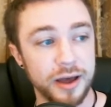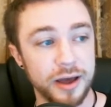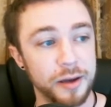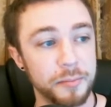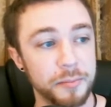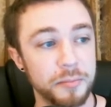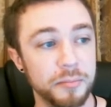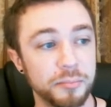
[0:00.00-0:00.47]

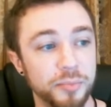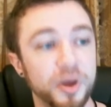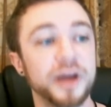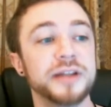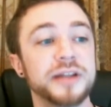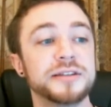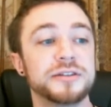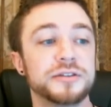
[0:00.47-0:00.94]

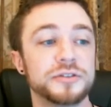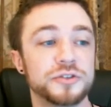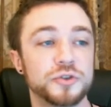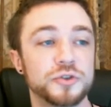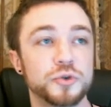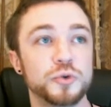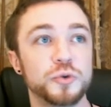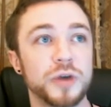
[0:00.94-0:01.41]
but
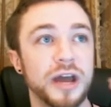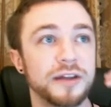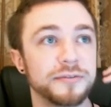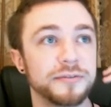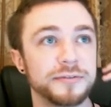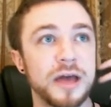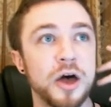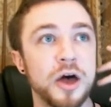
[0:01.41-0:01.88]
to kind
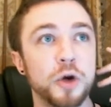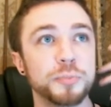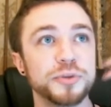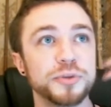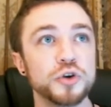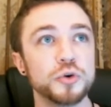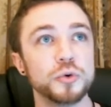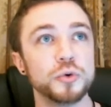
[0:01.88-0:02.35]
of
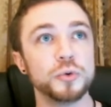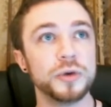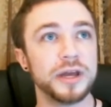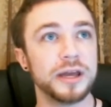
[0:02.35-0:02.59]
help you